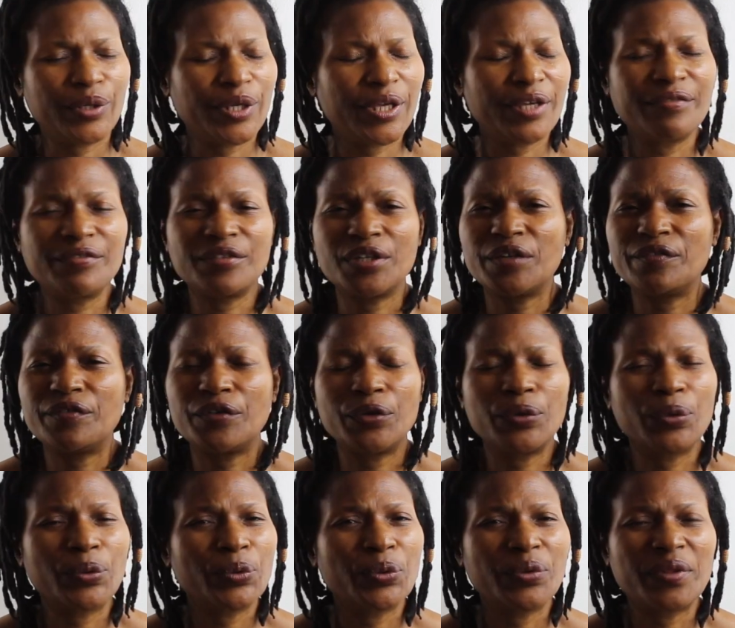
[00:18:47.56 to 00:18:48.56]
Even if you
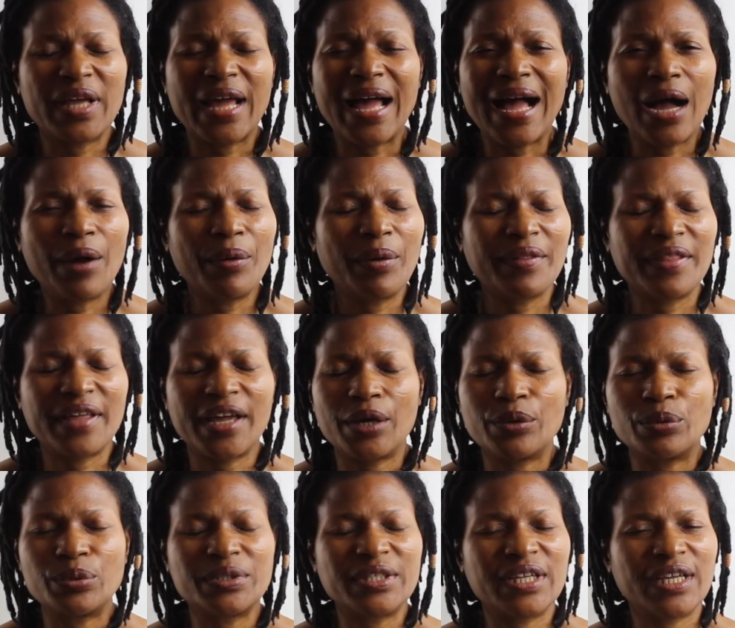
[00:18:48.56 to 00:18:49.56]
don't know the hour that
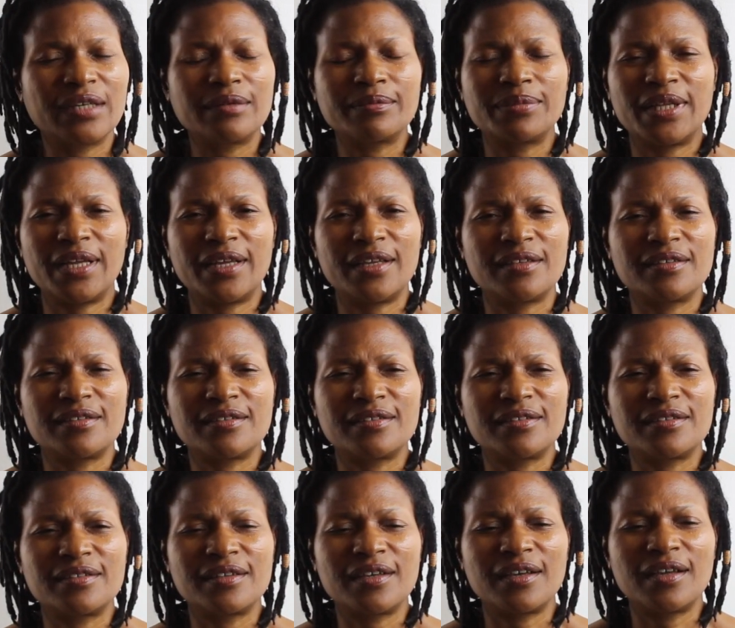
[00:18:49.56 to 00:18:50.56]
it will take
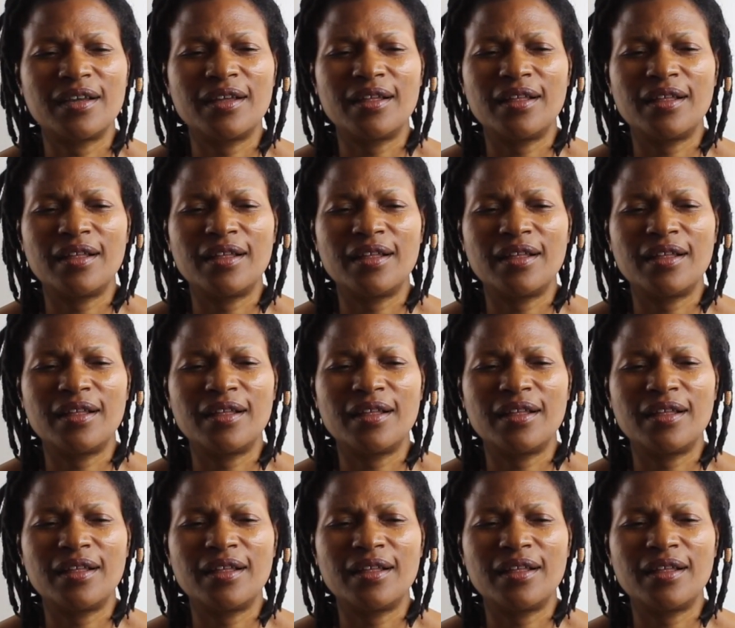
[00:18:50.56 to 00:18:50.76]
place,